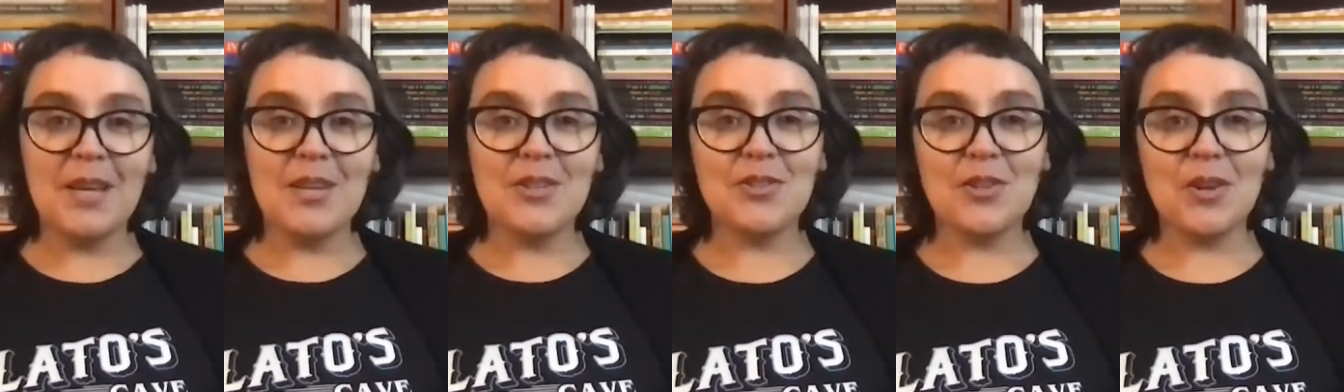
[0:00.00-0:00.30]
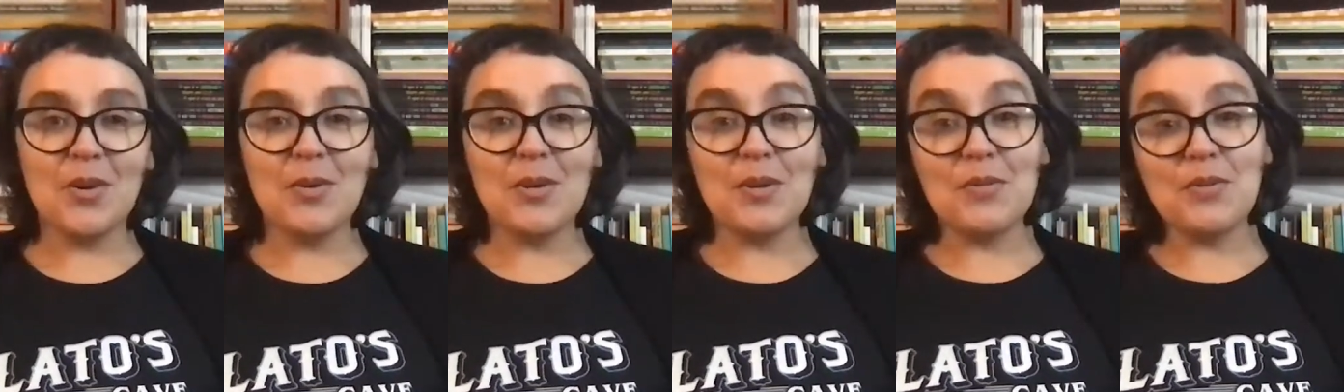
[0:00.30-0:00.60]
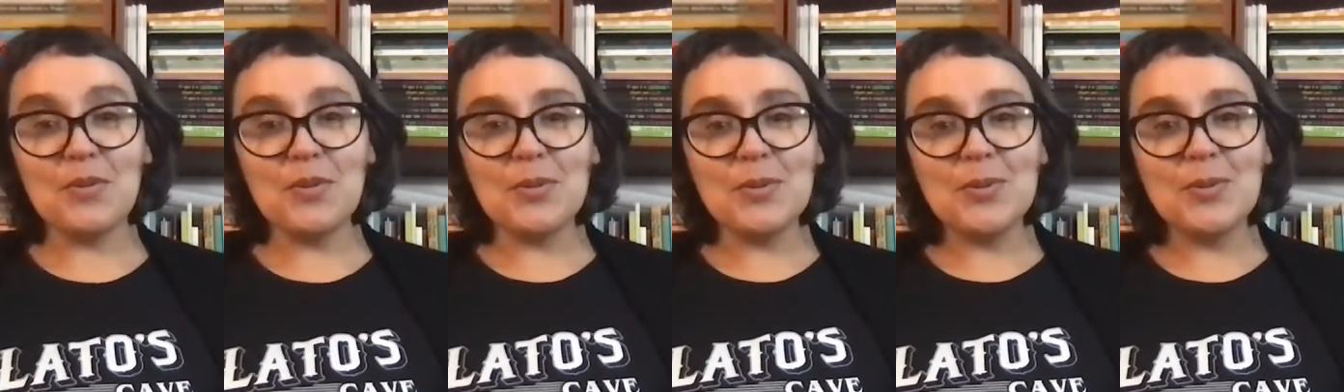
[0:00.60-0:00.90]
So
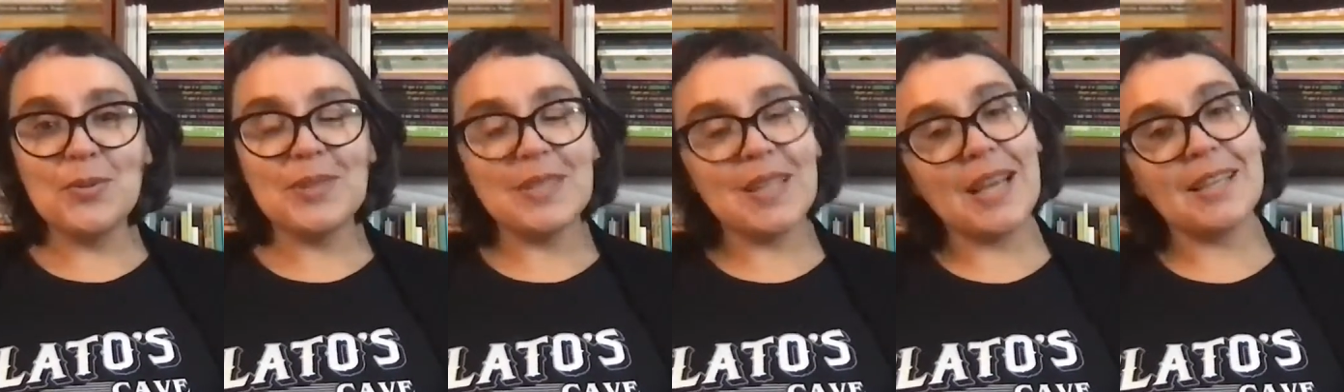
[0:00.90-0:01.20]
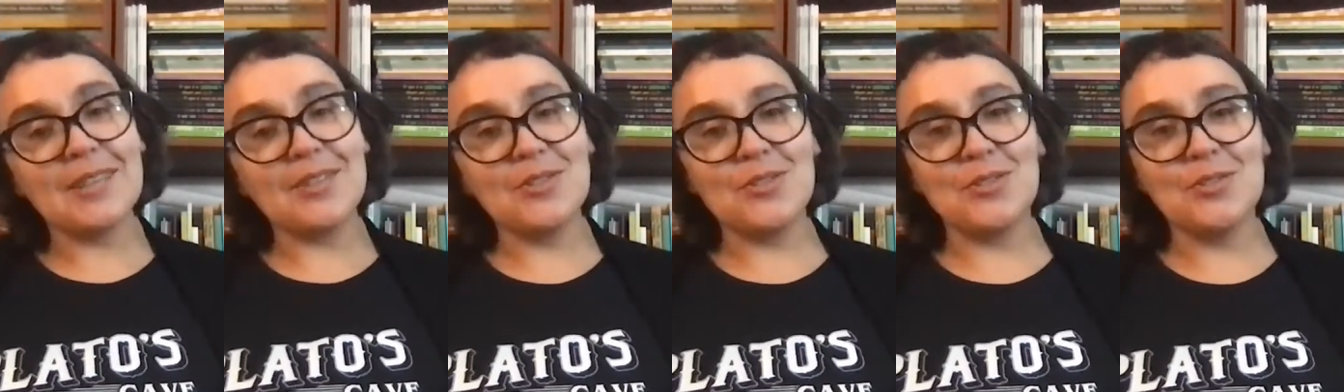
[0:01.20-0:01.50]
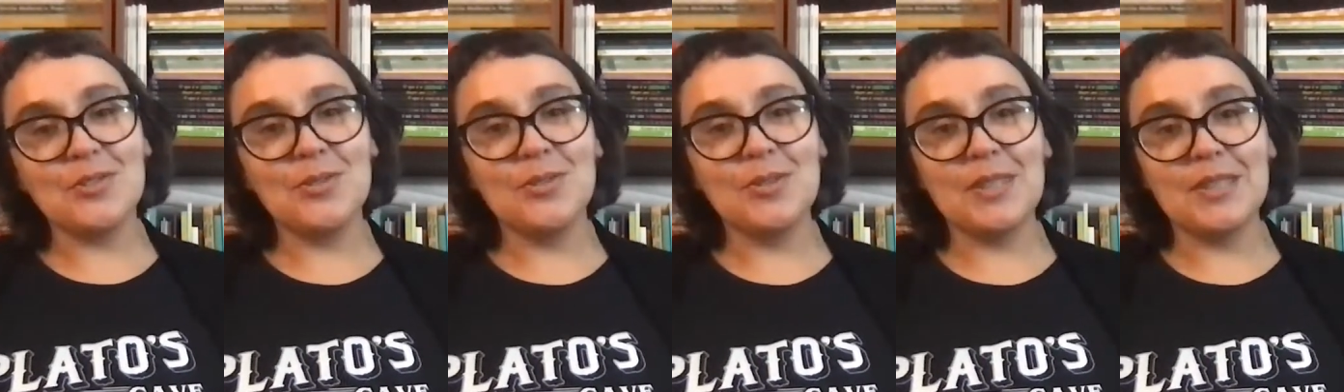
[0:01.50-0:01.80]
if you would like
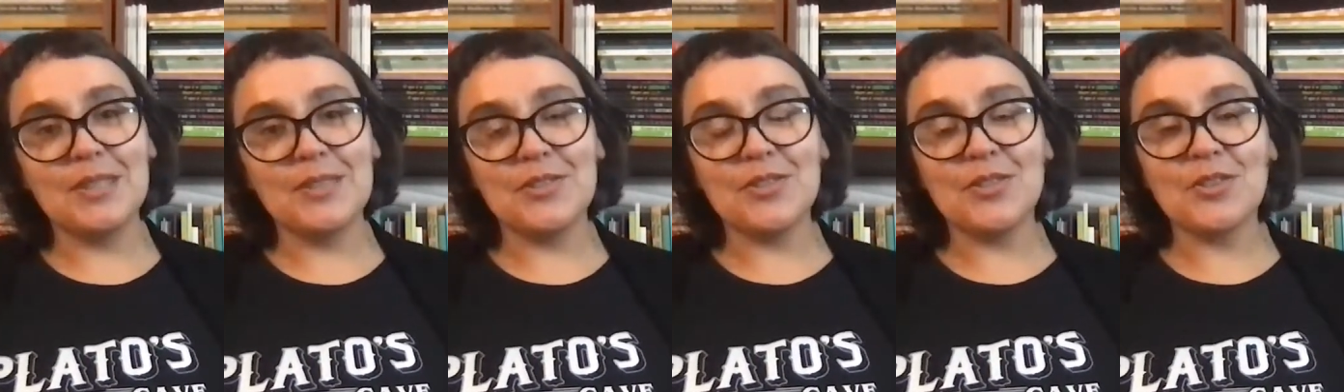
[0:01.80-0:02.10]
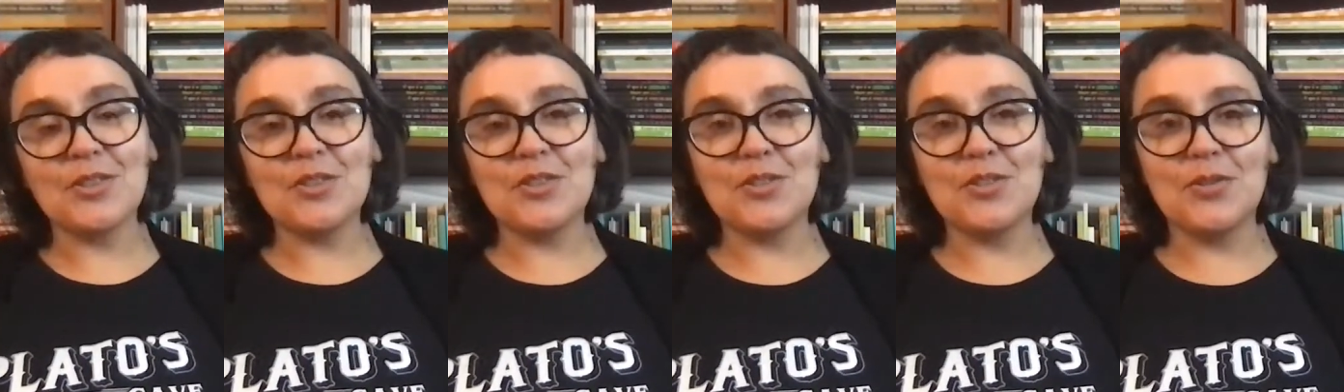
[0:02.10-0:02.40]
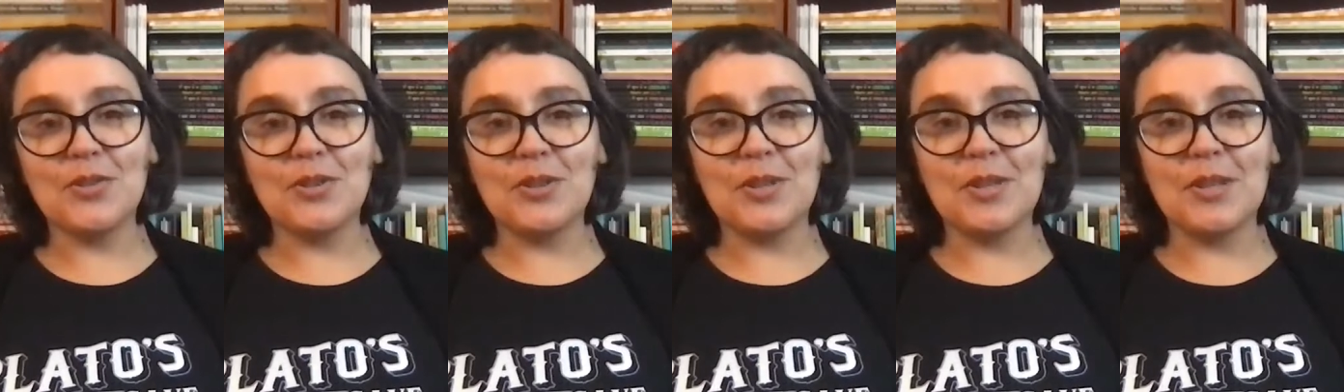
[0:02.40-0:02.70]
to search
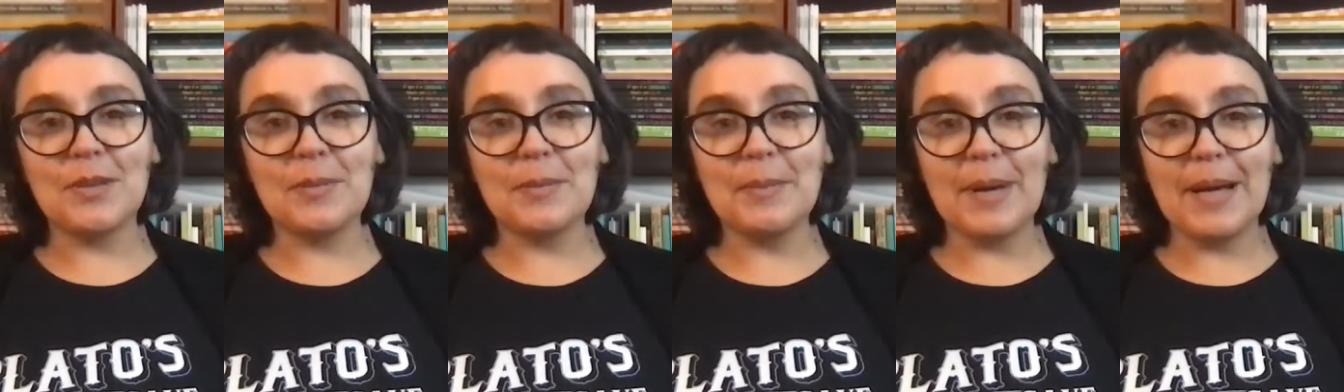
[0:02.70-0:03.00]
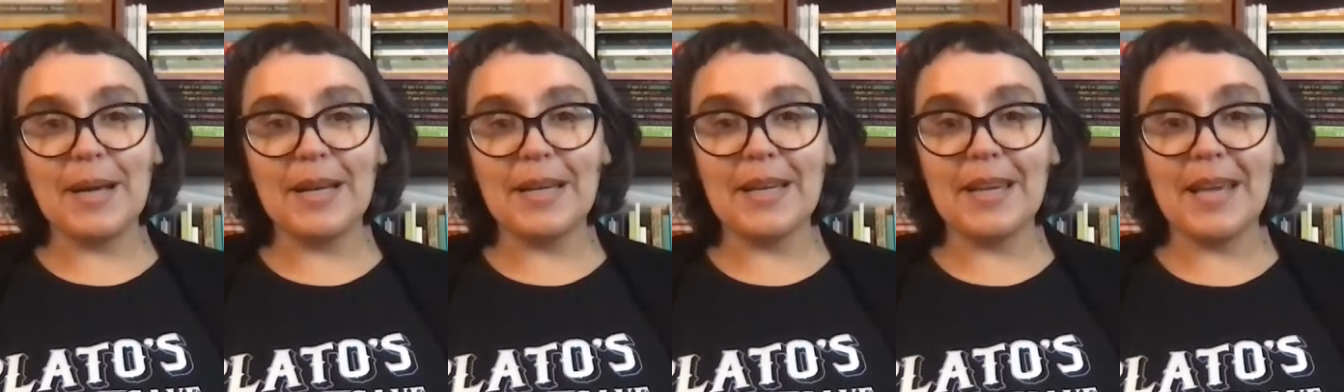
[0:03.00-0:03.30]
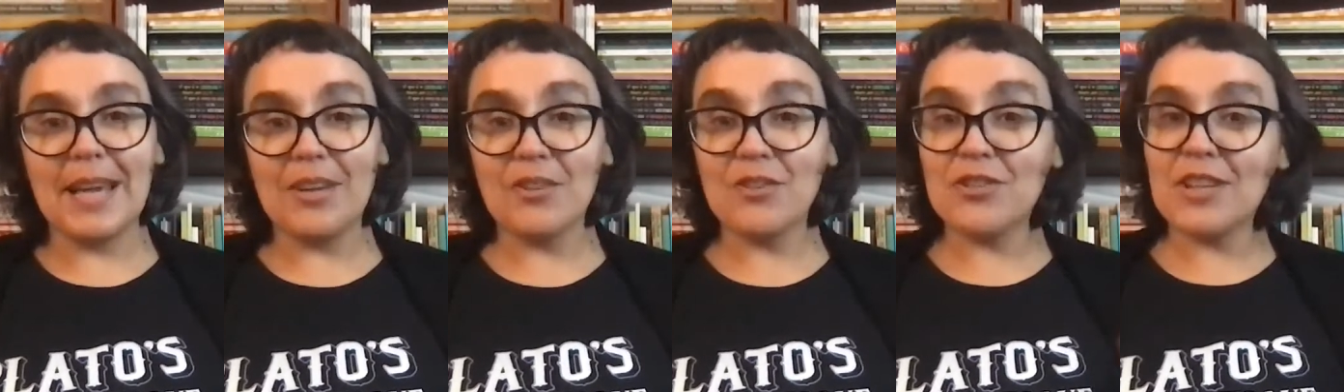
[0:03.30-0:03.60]
for my
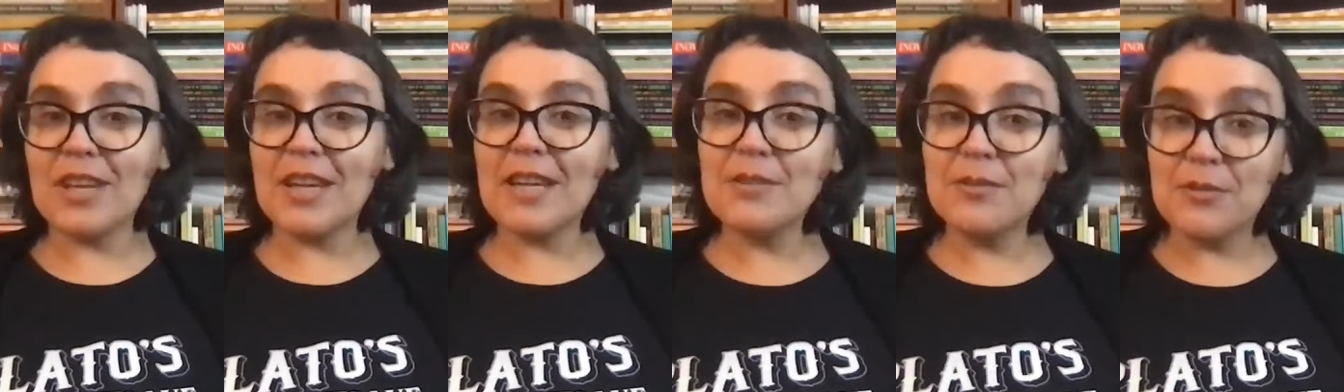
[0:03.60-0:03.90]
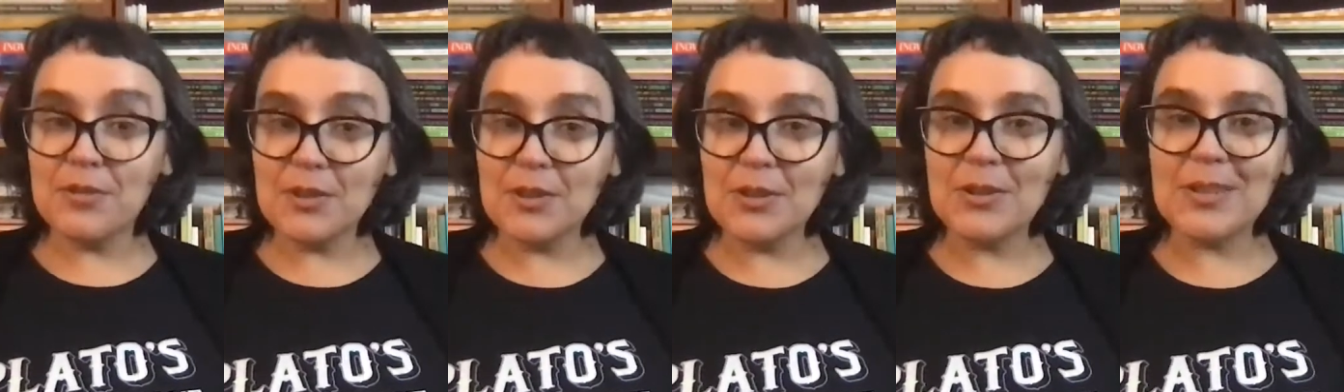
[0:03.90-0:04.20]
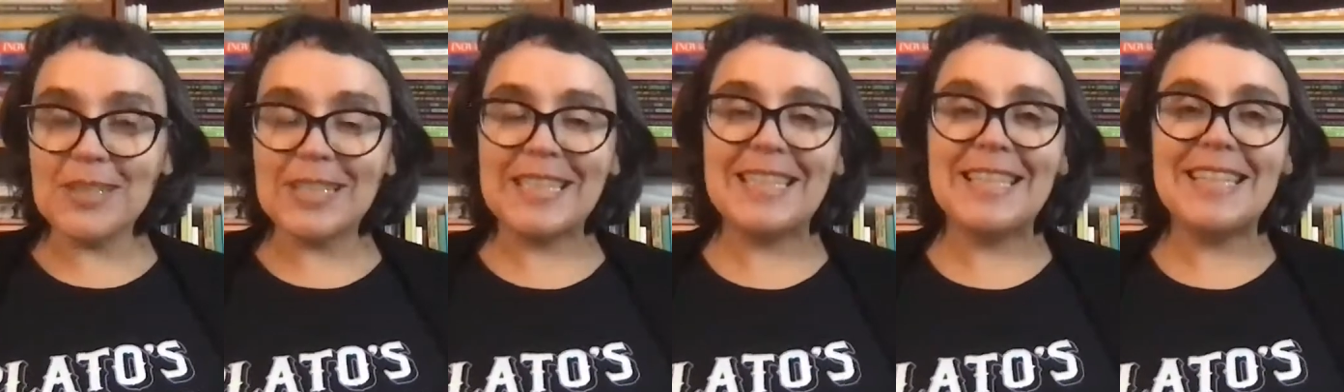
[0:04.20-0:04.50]
hashtag
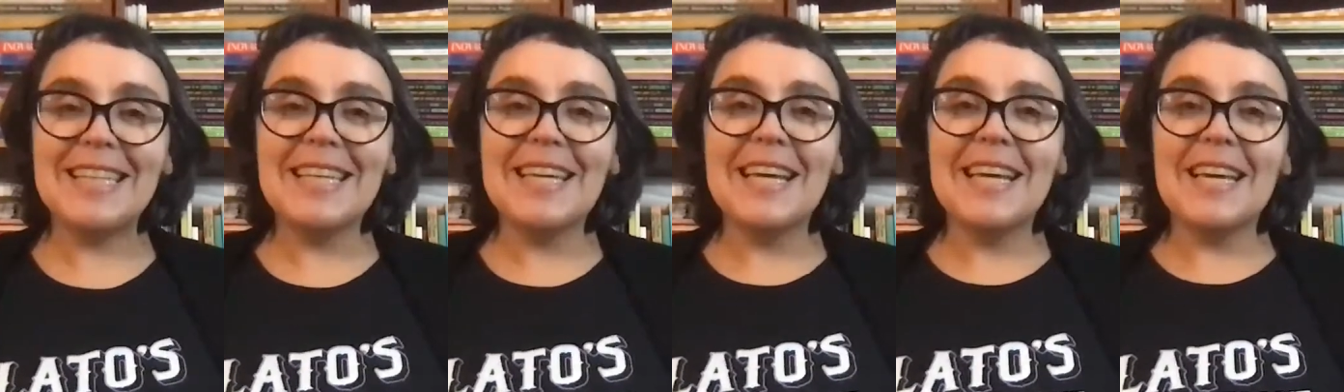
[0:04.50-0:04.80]
Philocri